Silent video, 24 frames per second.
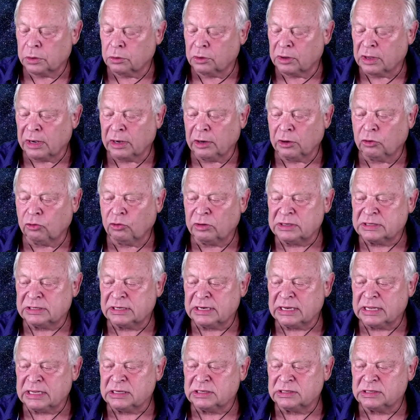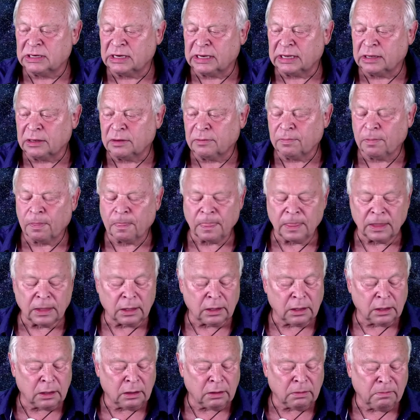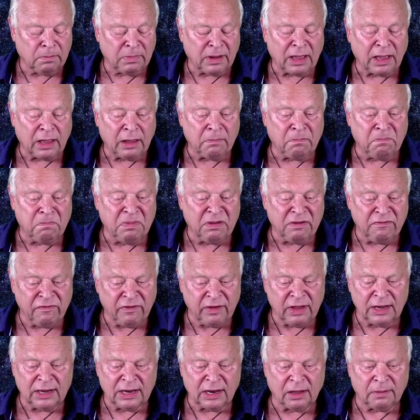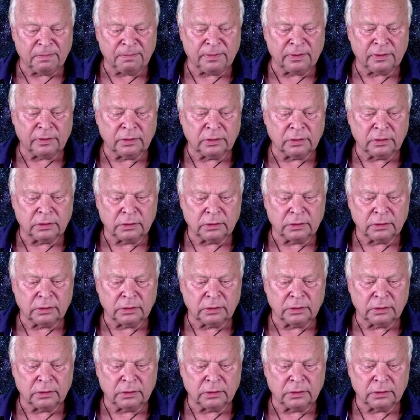You can increase it easily by beefing it up